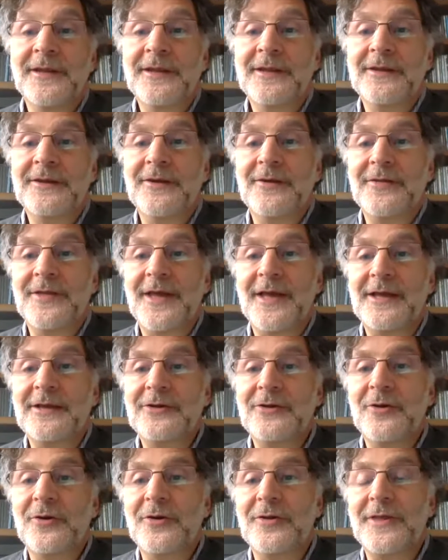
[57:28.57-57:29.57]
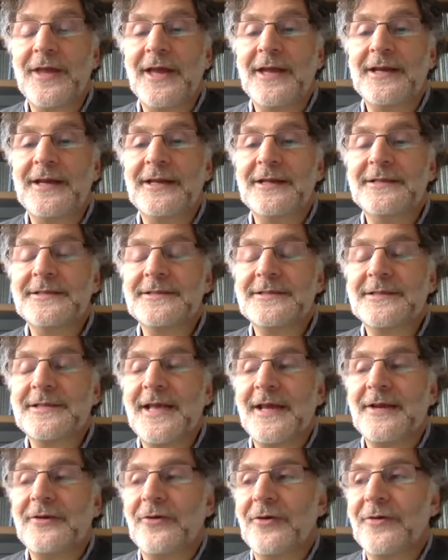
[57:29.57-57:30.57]
You know that you're that it's
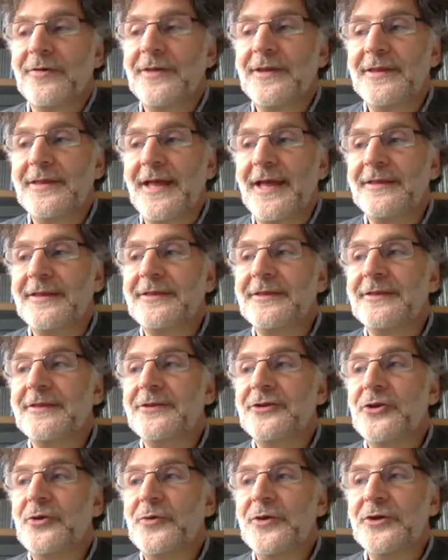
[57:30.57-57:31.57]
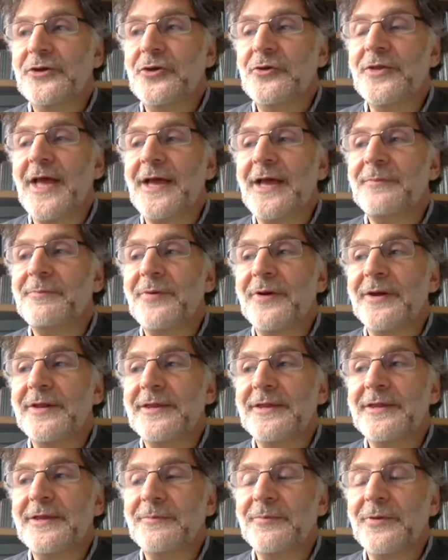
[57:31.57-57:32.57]
that all the, that you could do that, but
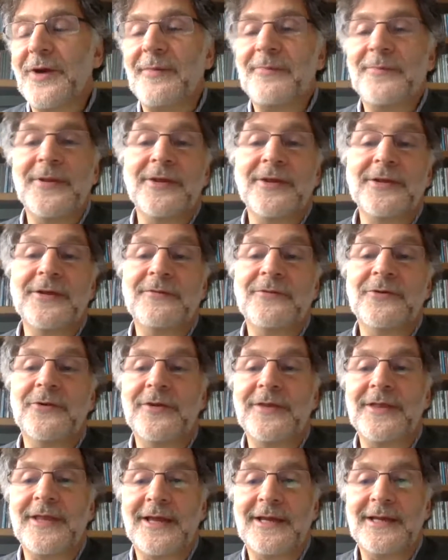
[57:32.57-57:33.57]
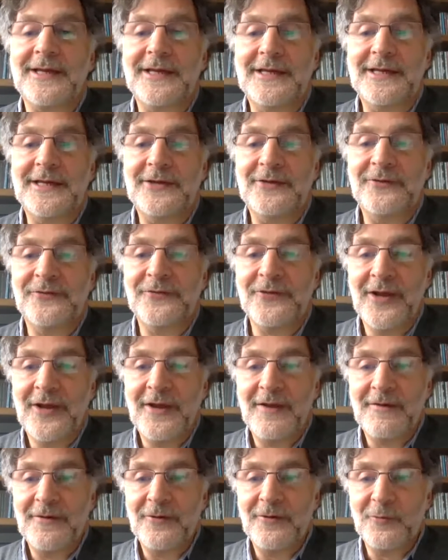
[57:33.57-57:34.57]
the probability of doing that is
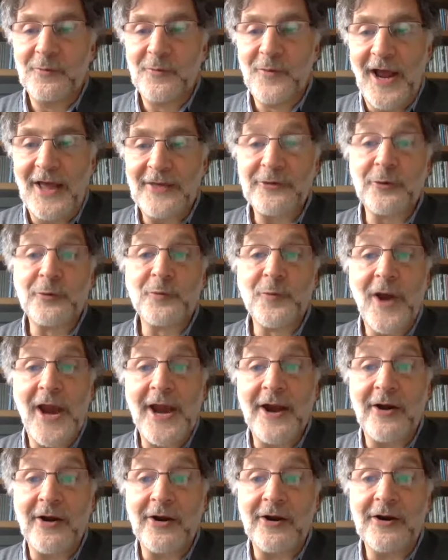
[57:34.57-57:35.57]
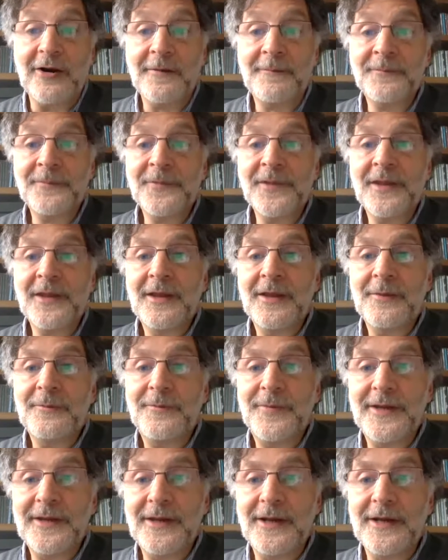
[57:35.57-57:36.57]
rather rare,
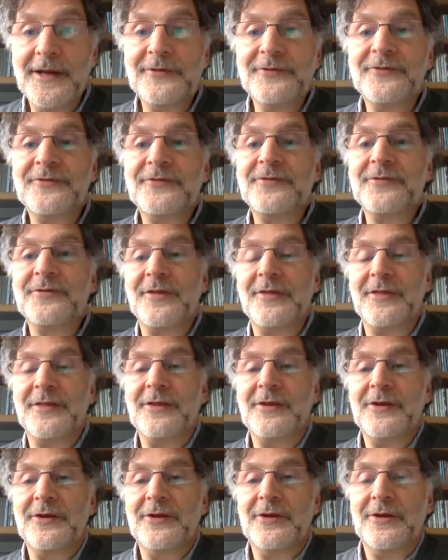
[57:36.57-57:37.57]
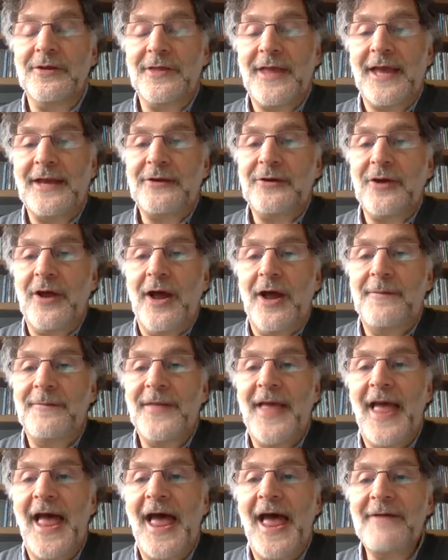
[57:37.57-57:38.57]
because the that um,
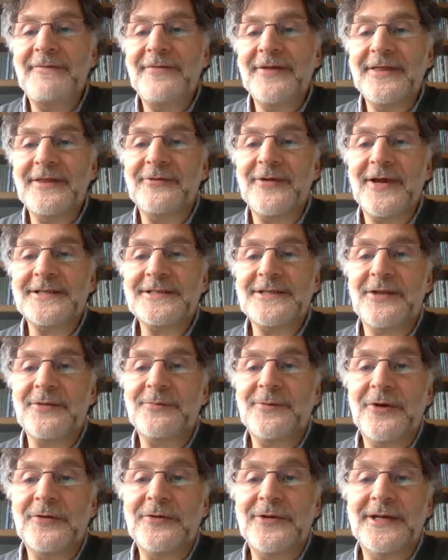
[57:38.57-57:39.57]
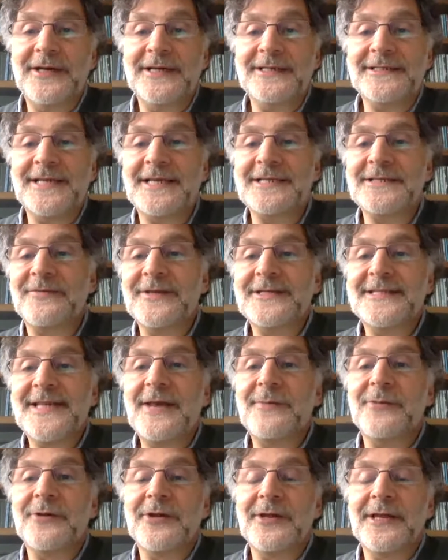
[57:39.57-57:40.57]
having the rest of the protein excessively
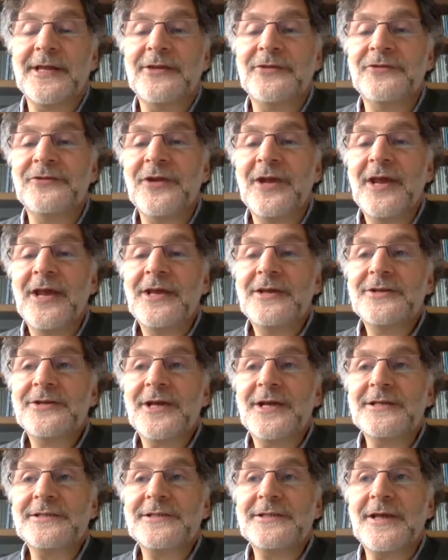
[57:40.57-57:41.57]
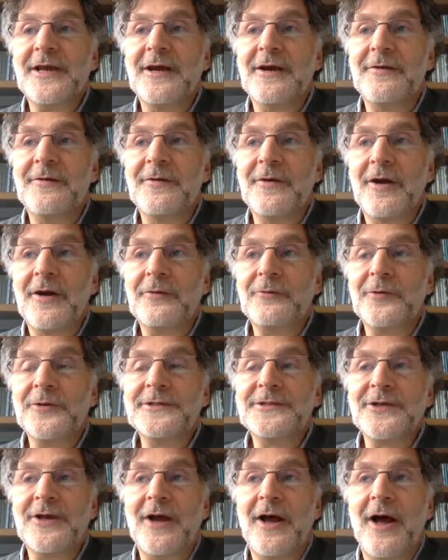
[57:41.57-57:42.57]
stable is just a, a
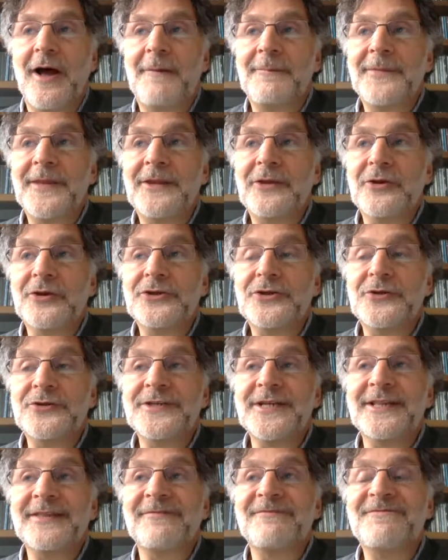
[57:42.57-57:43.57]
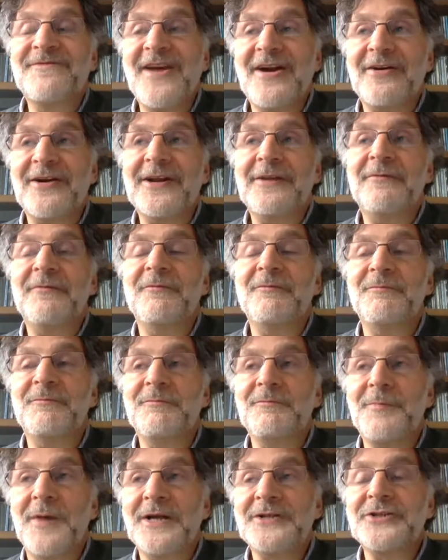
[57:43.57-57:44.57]
result. Um, you're choosing very
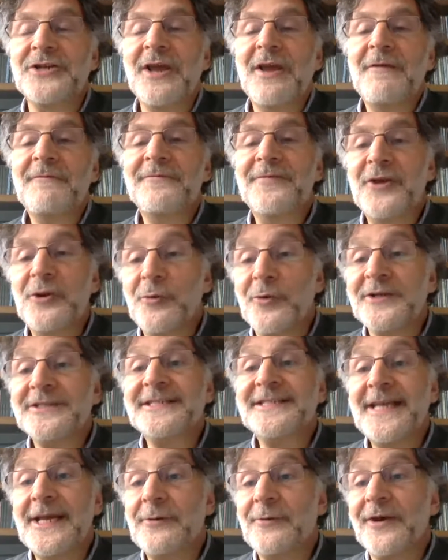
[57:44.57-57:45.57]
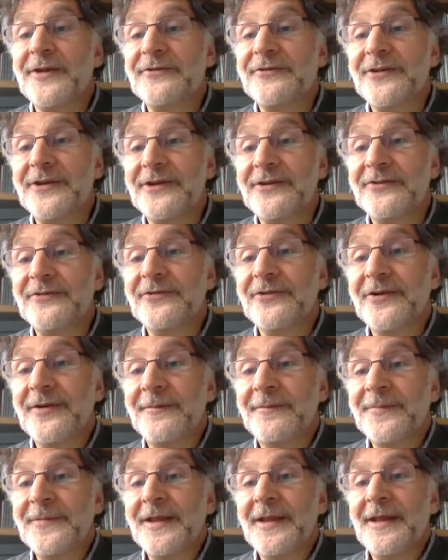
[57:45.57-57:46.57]
much fewer sequences
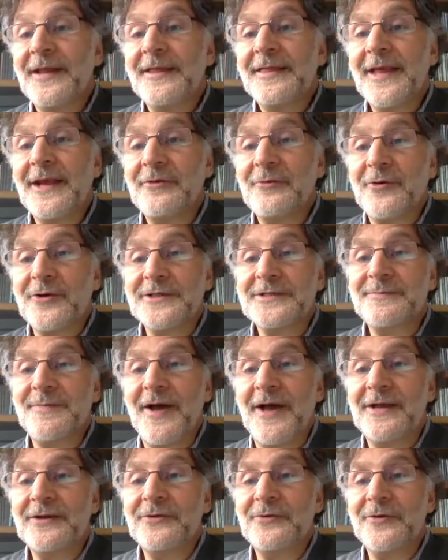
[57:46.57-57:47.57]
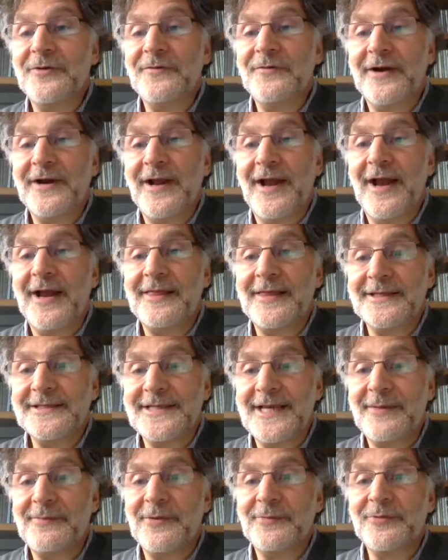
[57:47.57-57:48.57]
that correspond to a very highly
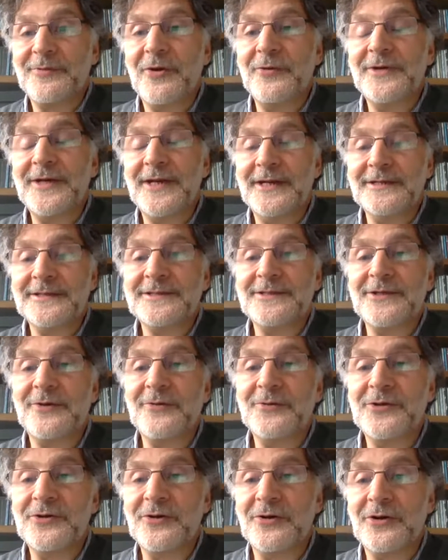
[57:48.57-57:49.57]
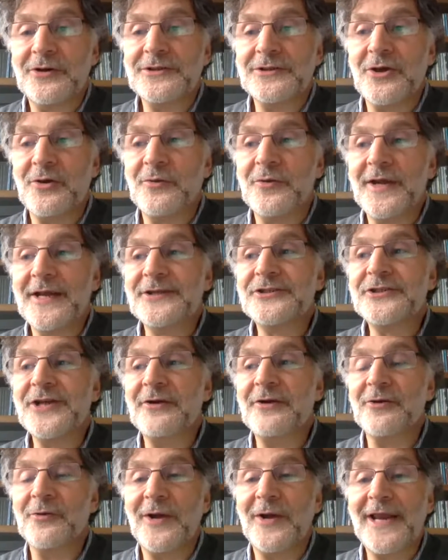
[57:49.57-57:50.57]
stable protein. So you so in
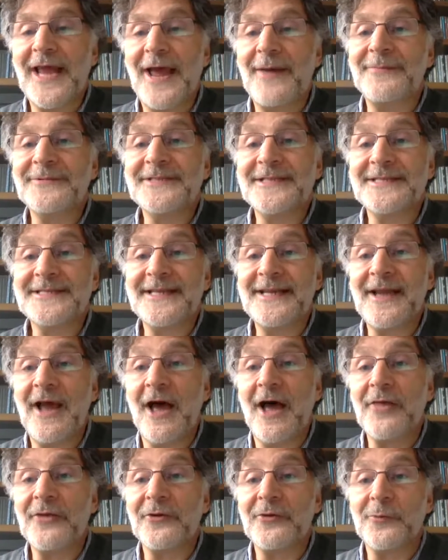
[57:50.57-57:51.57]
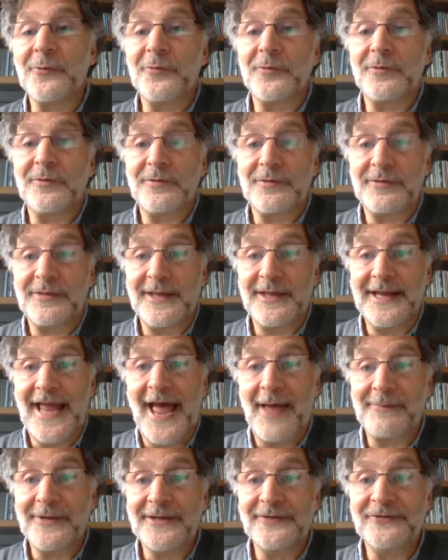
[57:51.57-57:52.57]
general, what happens is the other thing
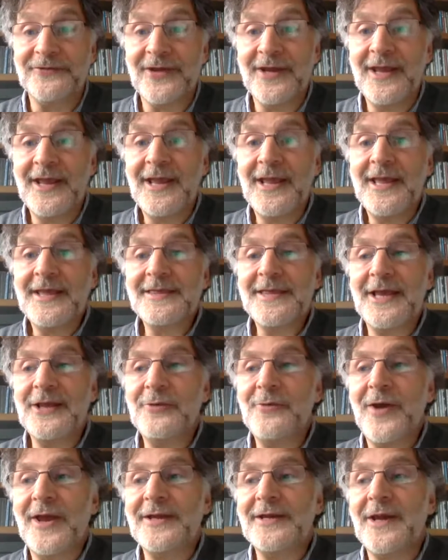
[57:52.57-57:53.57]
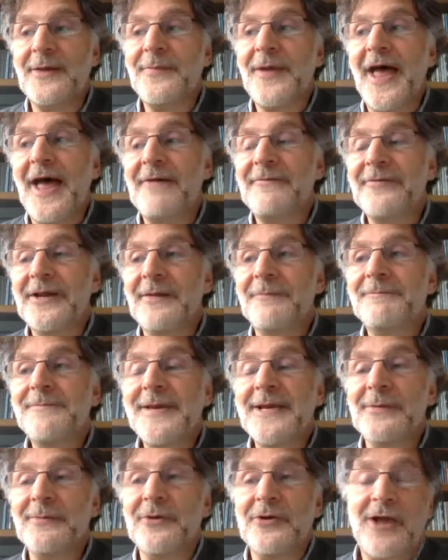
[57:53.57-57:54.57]
happens, that you end up having a
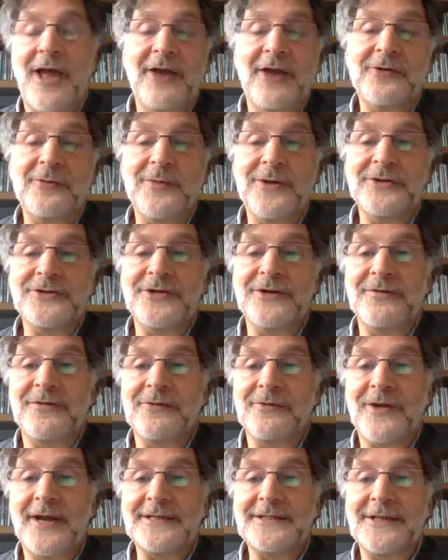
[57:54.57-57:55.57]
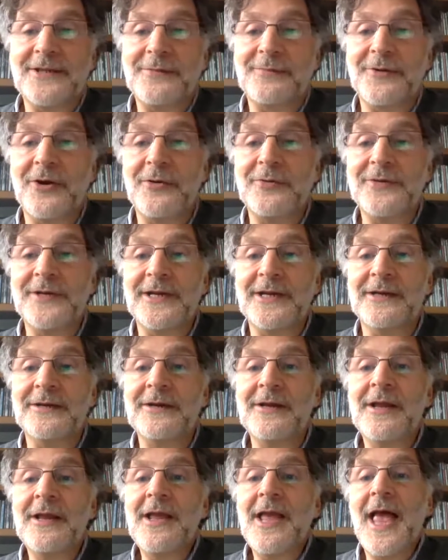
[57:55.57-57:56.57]
minimal contribution of the rest of the protein
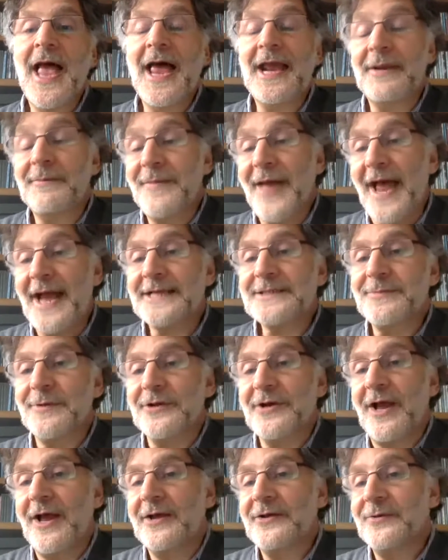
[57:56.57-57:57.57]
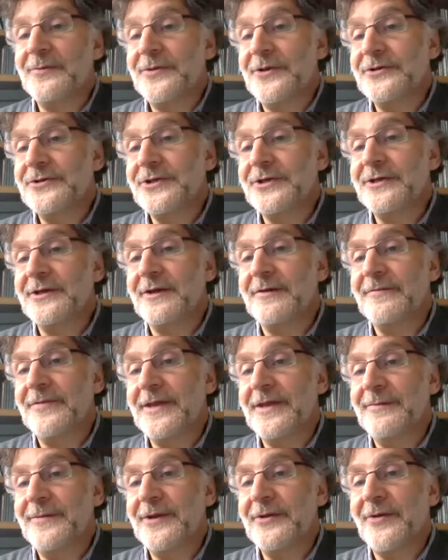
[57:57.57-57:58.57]
and a maximal contribution of the
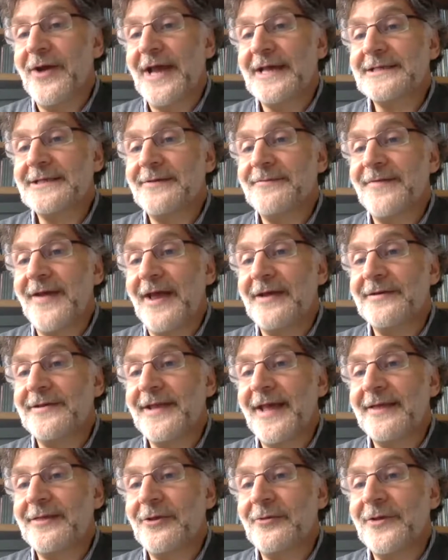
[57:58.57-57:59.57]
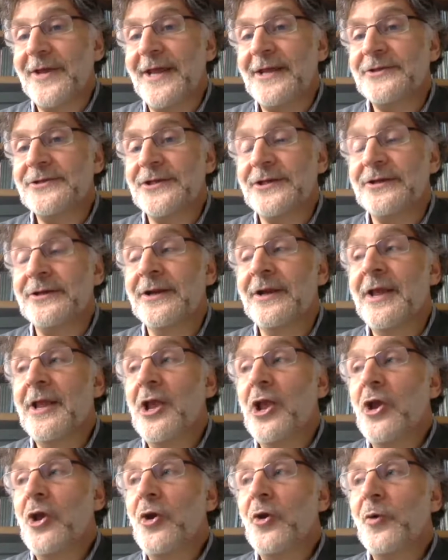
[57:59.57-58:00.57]
amino acid found in that location,
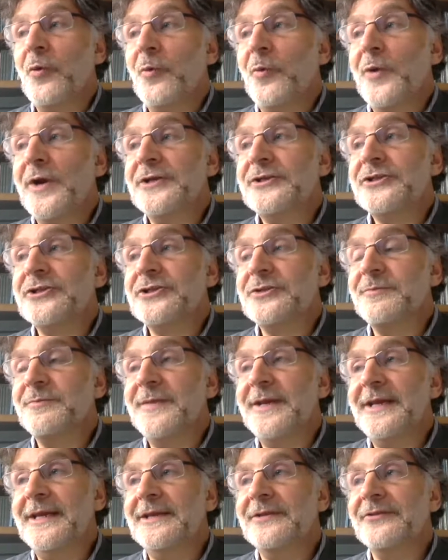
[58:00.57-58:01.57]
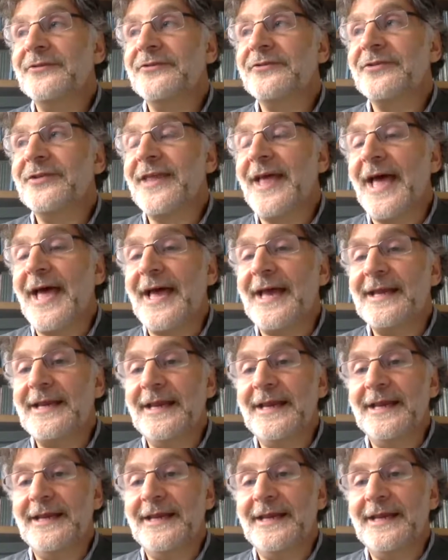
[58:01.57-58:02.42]
which means that it